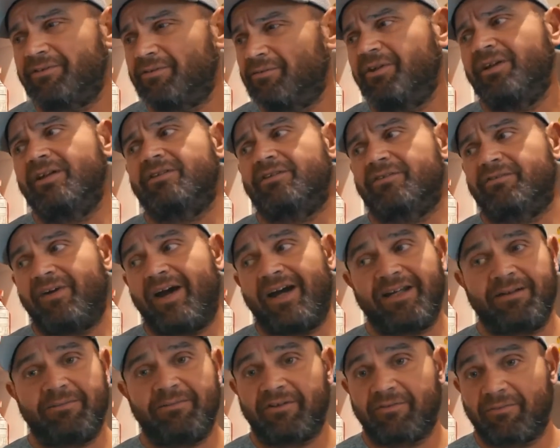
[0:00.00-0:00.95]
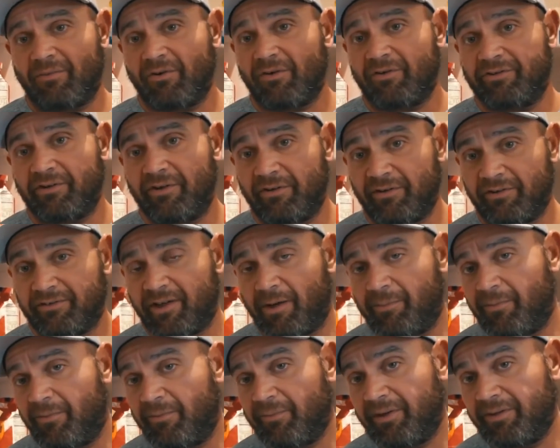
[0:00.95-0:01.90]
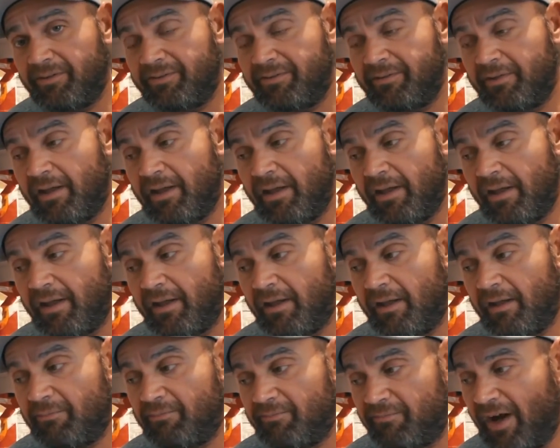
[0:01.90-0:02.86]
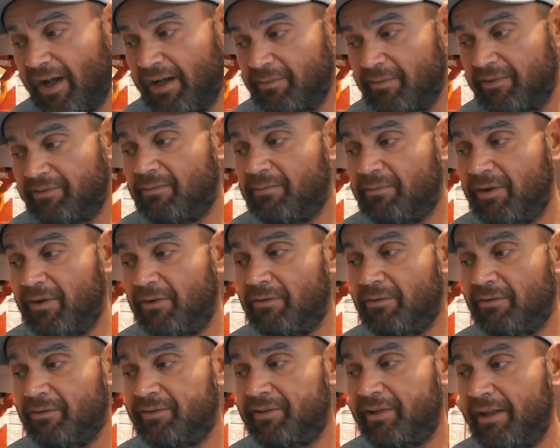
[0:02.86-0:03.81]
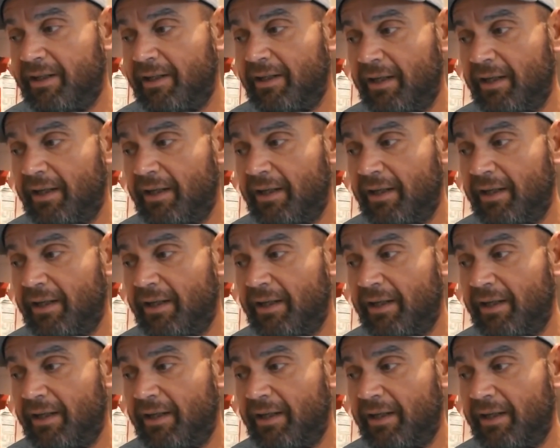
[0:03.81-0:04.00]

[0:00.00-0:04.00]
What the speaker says: They're really just vitamins more so than supplements. Vitamins and minerals.